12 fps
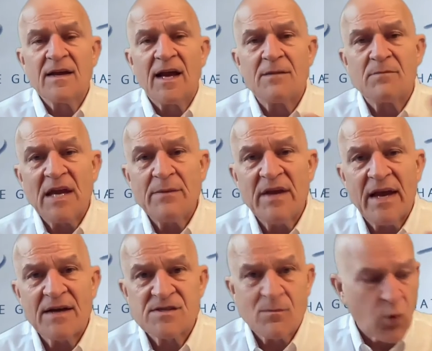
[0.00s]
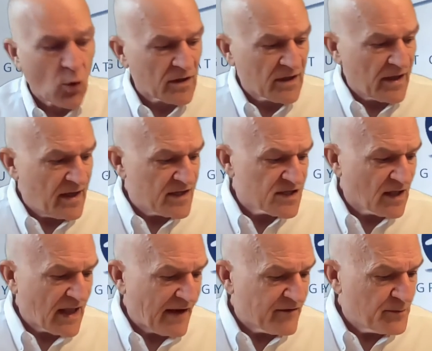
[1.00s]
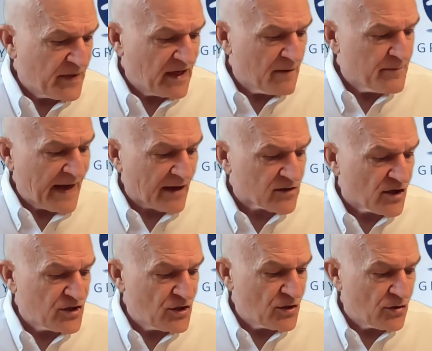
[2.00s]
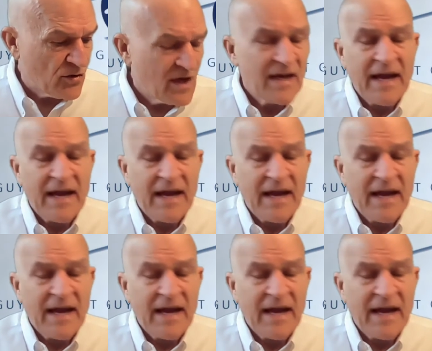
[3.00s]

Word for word: And maybe as importantly is it'll have a big impact on you.